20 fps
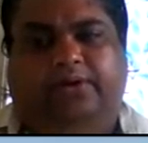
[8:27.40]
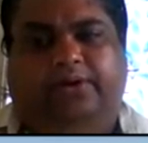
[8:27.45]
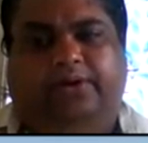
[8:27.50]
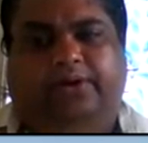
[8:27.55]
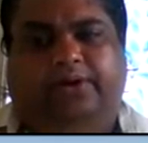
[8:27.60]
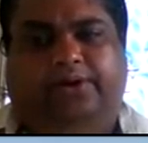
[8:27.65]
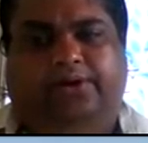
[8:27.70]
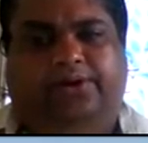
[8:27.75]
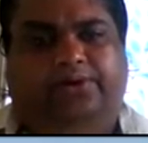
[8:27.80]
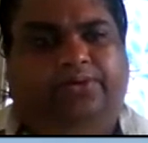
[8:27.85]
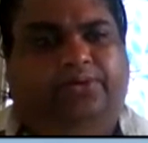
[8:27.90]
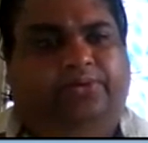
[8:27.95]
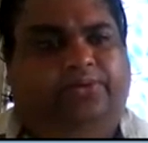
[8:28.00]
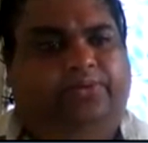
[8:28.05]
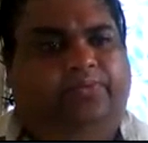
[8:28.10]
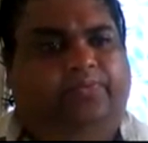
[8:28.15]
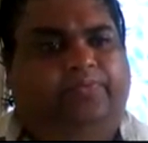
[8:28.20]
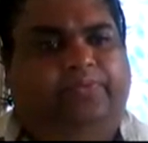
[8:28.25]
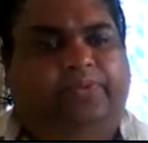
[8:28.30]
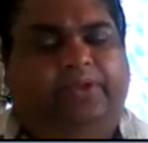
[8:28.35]

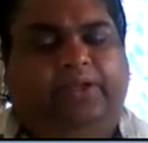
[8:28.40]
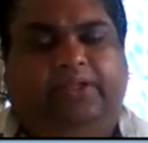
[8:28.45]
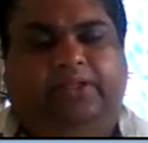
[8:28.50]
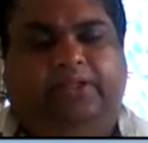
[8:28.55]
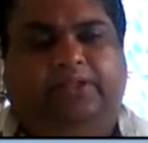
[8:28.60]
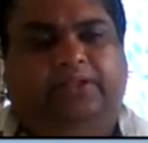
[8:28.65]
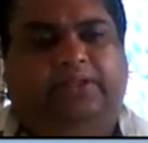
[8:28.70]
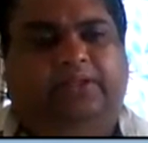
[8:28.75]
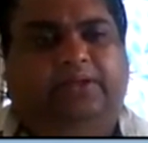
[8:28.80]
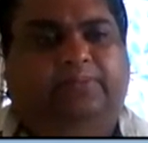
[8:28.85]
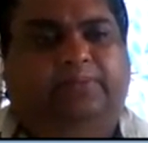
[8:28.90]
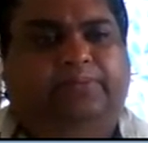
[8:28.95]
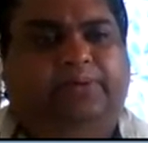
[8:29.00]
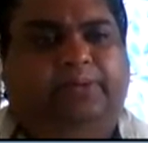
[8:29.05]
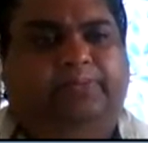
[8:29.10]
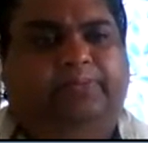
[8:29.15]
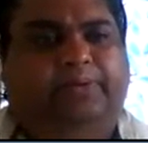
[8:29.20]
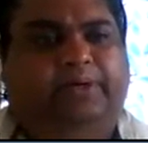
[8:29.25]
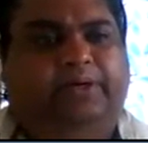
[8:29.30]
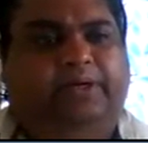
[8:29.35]
into the
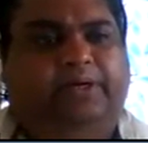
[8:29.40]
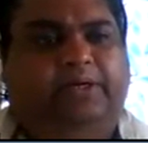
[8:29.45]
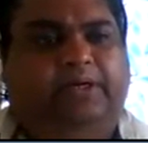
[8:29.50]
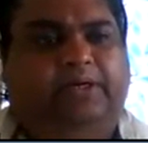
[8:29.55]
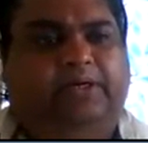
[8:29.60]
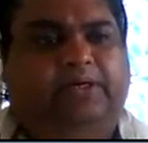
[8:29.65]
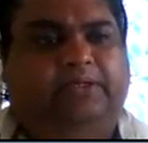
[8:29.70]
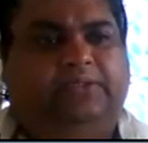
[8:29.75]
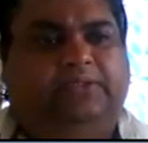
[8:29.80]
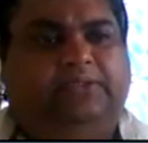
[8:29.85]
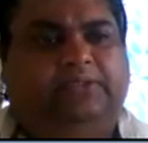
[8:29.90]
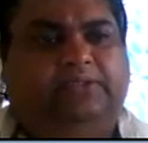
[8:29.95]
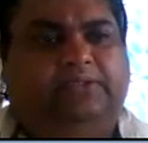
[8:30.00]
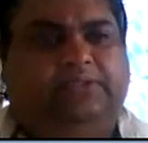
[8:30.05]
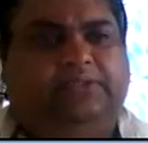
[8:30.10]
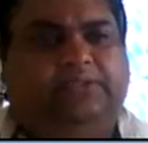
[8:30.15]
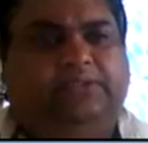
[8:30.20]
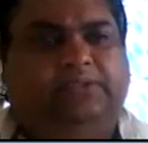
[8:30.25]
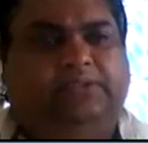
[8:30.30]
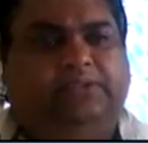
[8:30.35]
perpendicular
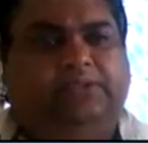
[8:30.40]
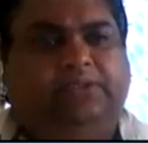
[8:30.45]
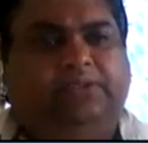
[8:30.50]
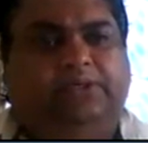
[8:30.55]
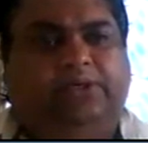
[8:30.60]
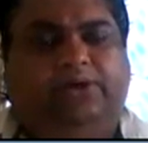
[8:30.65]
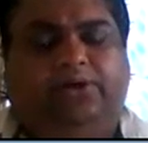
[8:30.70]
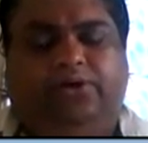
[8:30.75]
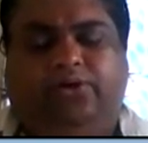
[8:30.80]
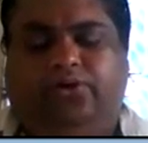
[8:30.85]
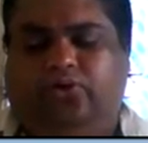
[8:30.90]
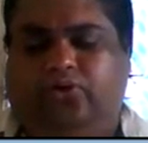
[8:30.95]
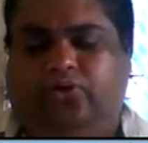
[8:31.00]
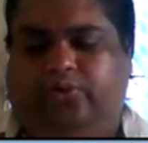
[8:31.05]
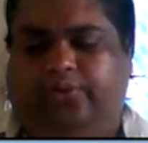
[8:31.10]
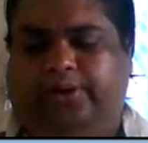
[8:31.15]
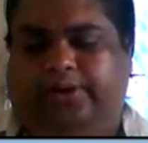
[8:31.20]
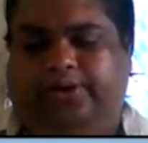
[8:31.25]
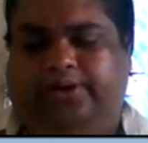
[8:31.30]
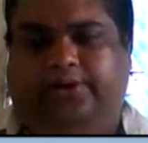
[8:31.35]
distance is 2
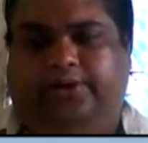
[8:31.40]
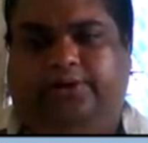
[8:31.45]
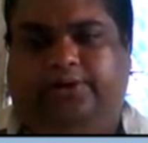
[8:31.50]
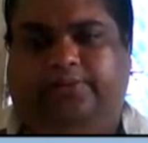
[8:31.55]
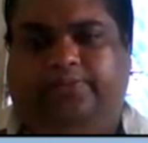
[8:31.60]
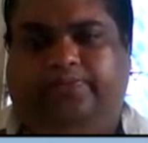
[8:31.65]
meter.